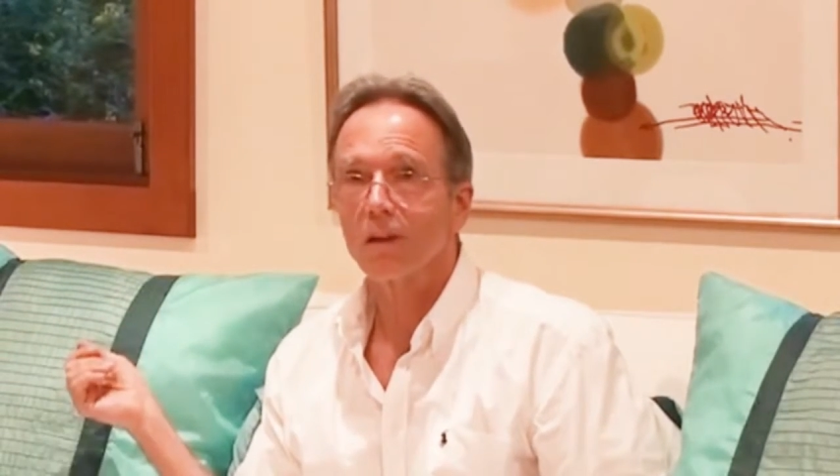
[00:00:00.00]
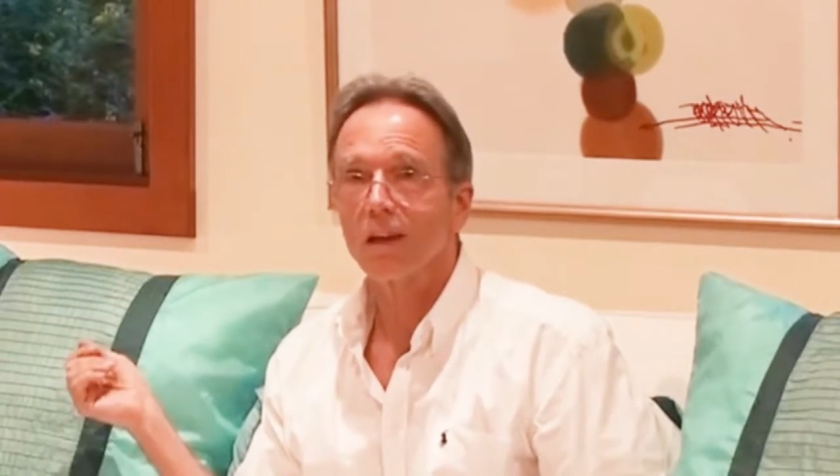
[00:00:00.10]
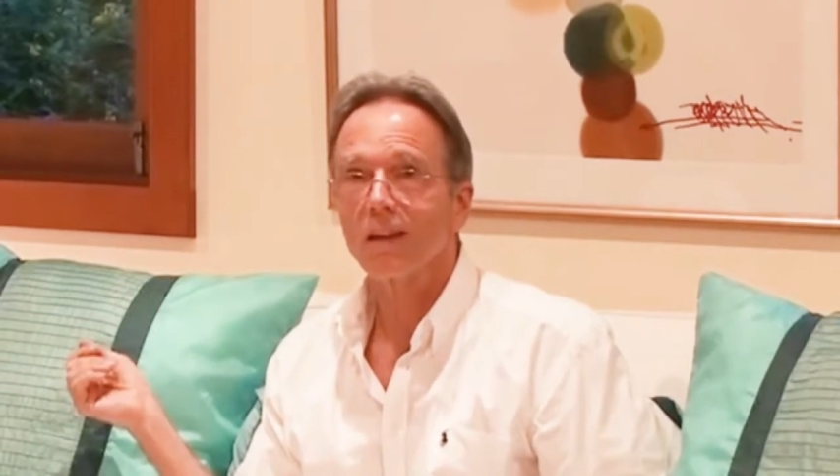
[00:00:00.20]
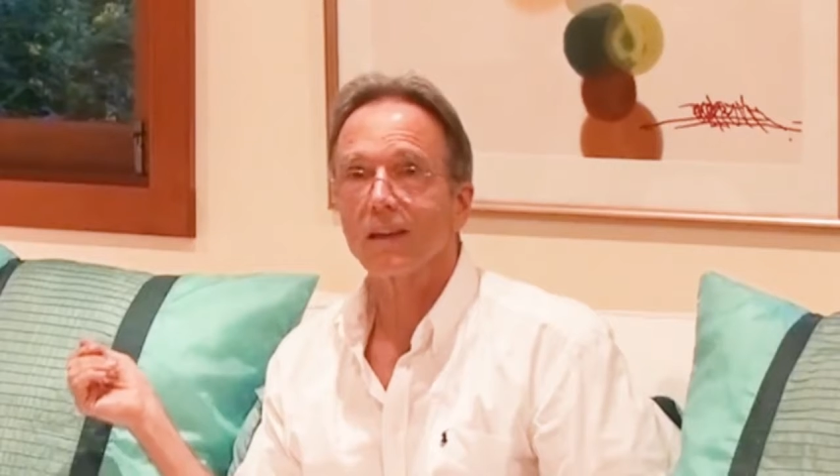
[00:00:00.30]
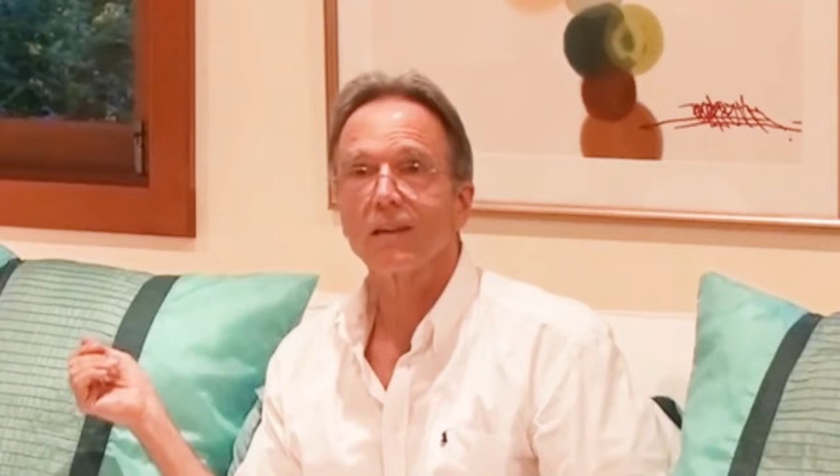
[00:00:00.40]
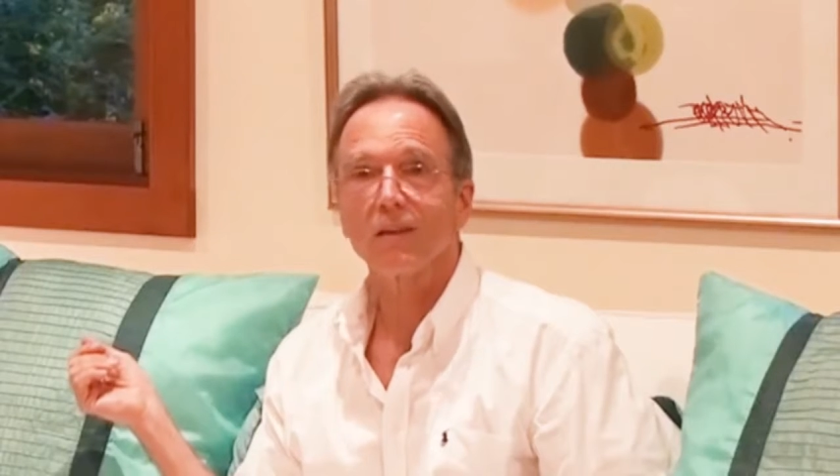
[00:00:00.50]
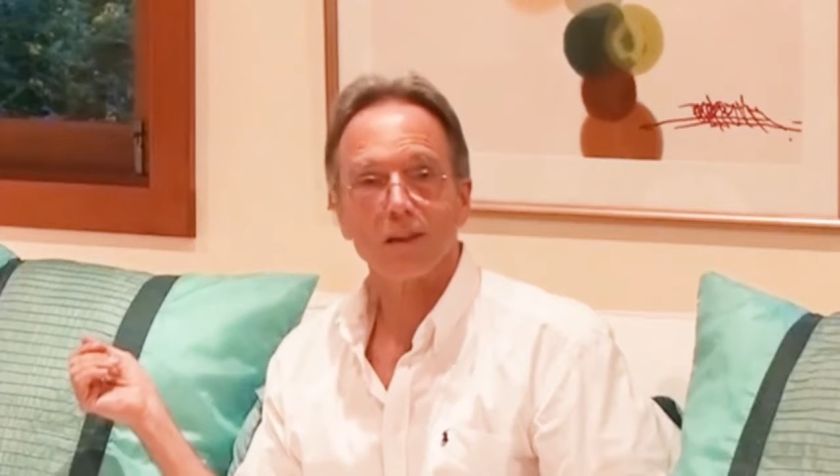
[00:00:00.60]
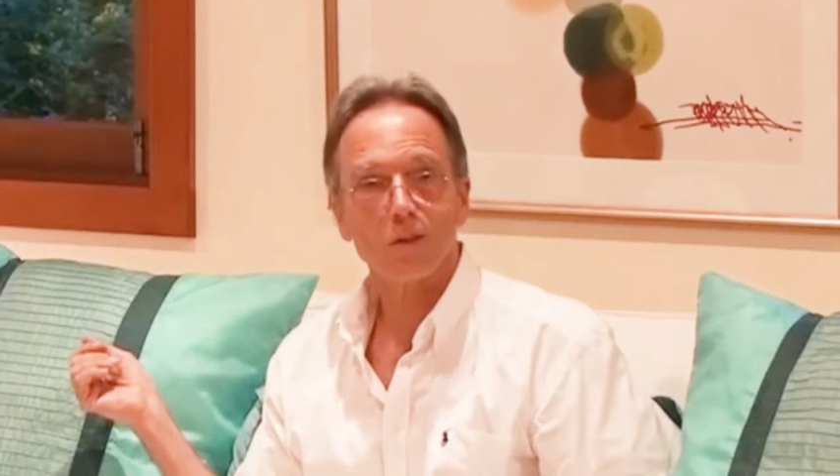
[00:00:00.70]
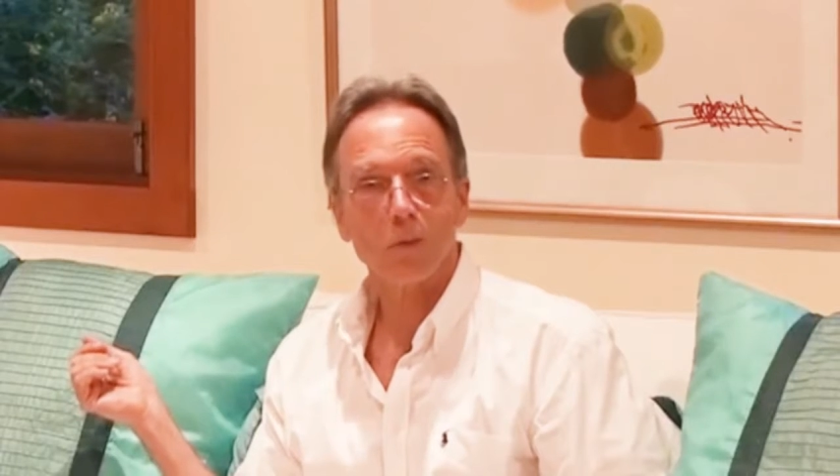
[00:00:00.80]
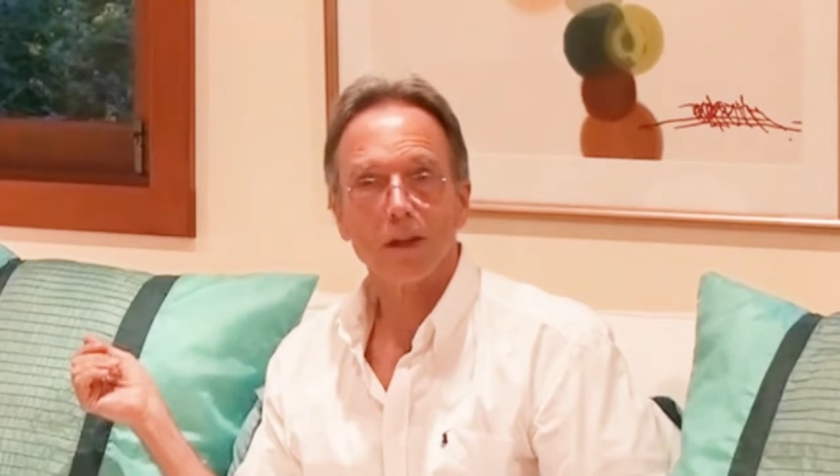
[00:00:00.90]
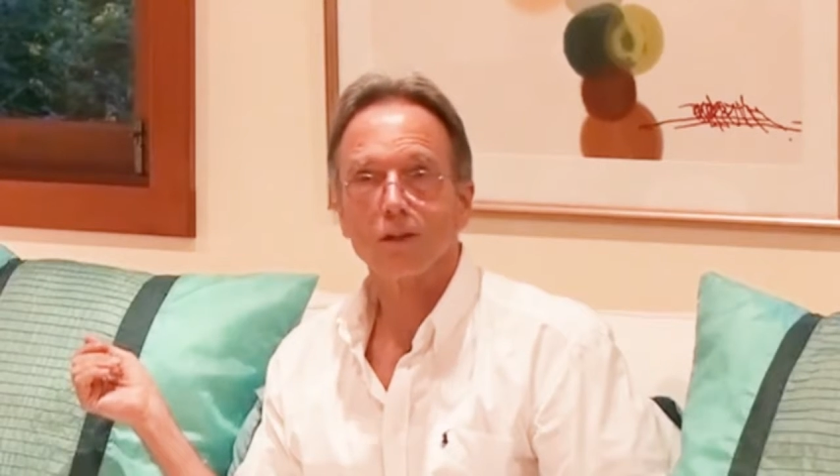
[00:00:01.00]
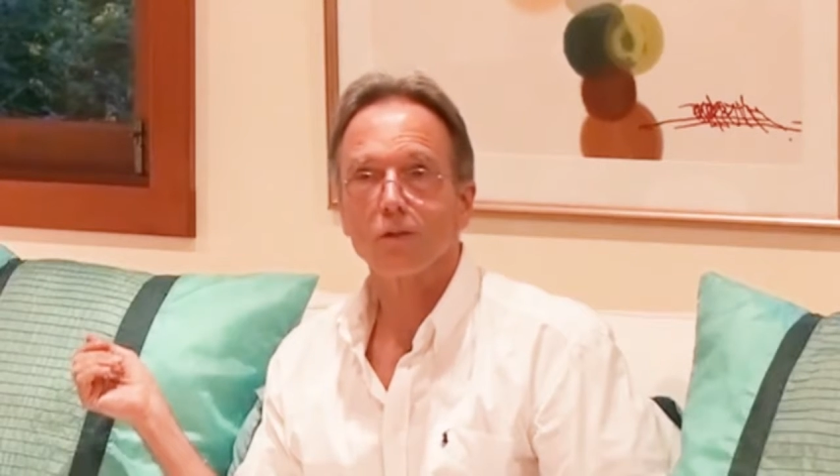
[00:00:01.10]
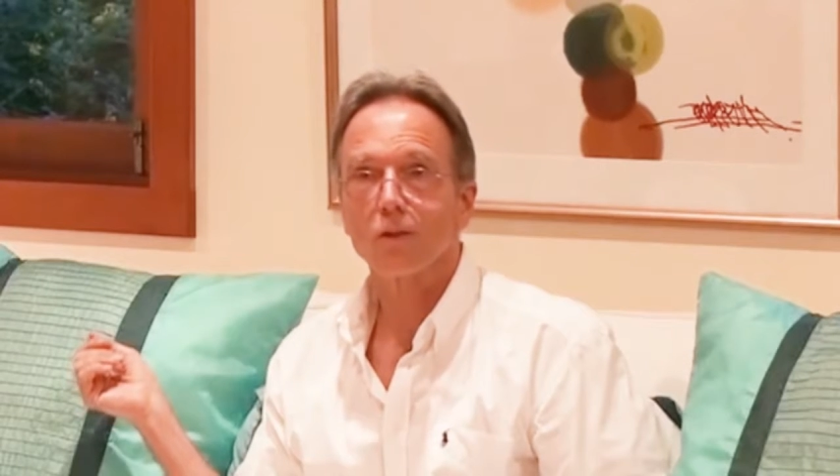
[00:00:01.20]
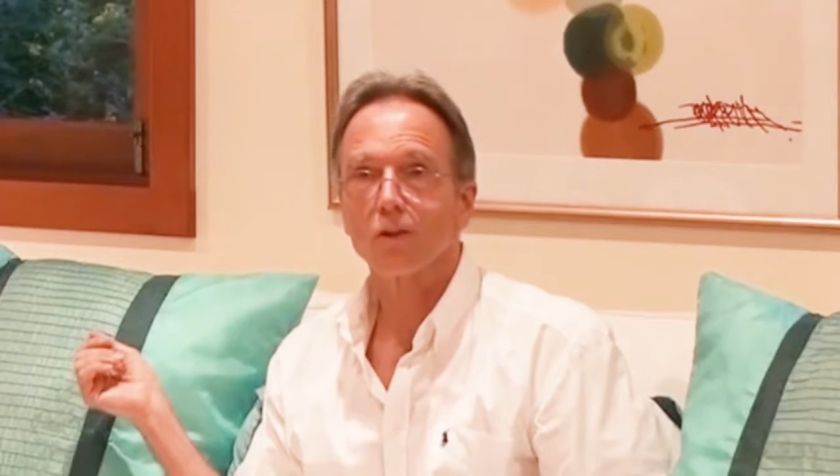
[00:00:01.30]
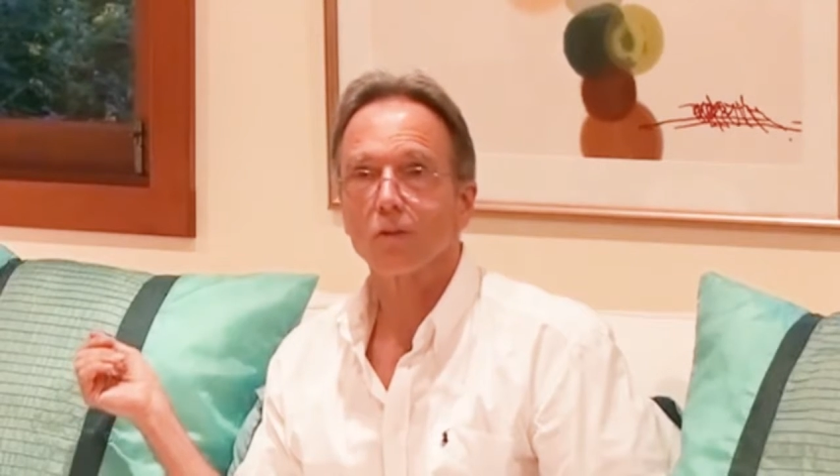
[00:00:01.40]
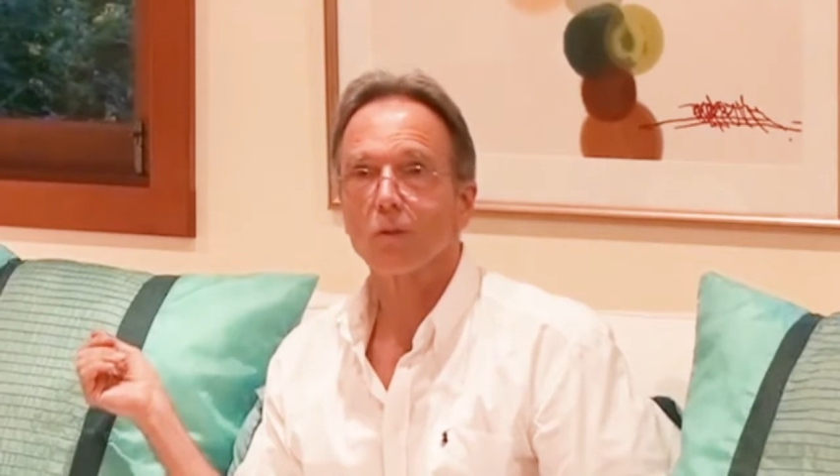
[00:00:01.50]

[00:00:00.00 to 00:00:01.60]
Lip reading: but I didn't expect, of course,